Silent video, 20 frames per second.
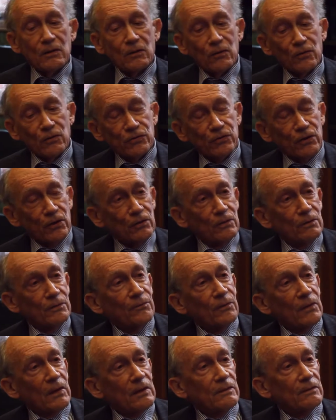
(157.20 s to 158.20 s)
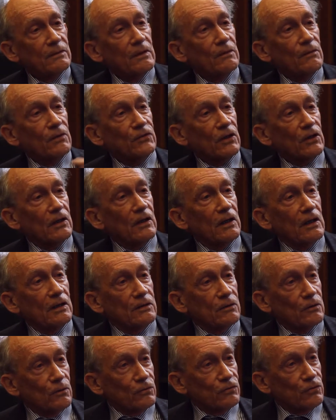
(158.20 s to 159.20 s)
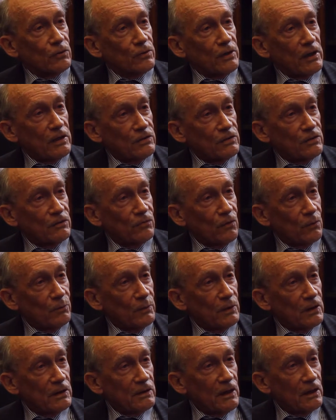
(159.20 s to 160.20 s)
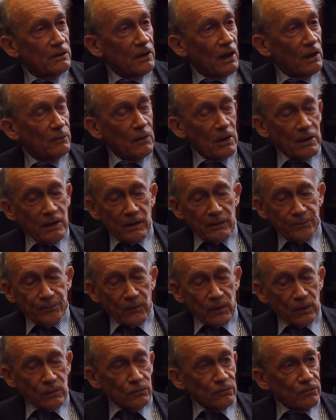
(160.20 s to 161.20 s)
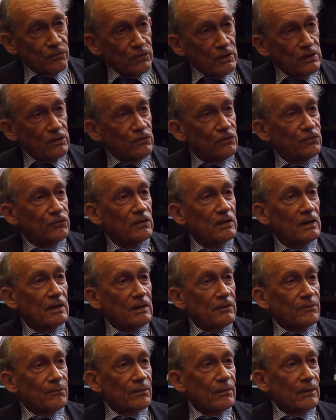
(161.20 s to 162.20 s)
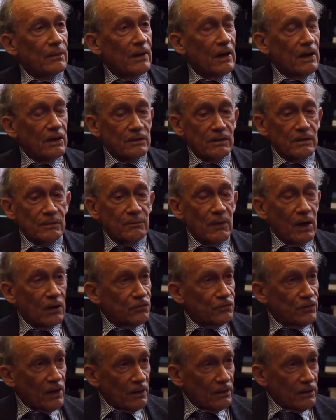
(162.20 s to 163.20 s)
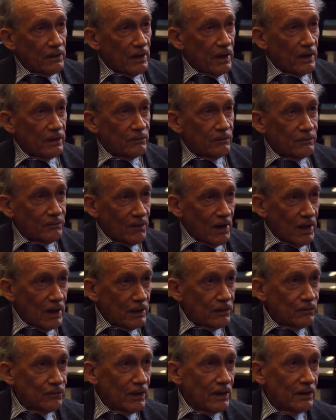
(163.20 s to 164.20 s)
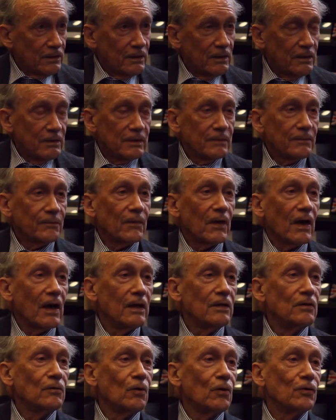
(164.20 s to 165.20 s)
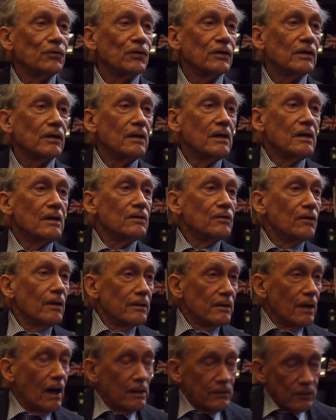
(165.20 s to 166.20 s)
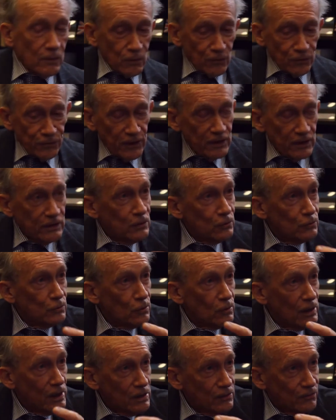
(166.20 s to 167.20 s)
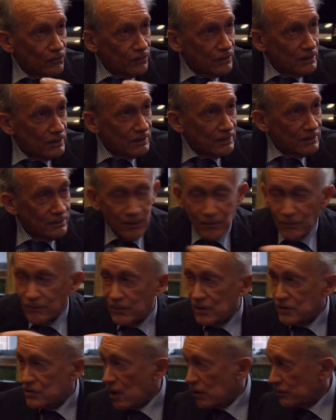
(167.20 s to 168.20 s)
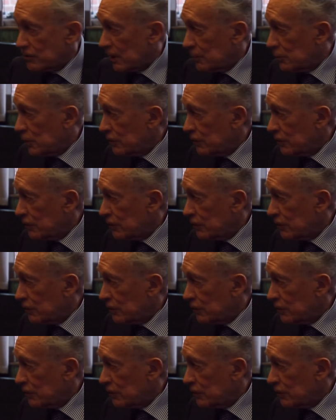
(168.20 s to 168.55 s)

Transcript: also was a great consolation for me that I'm convinced that my son and wife and granddaughter continue to live without their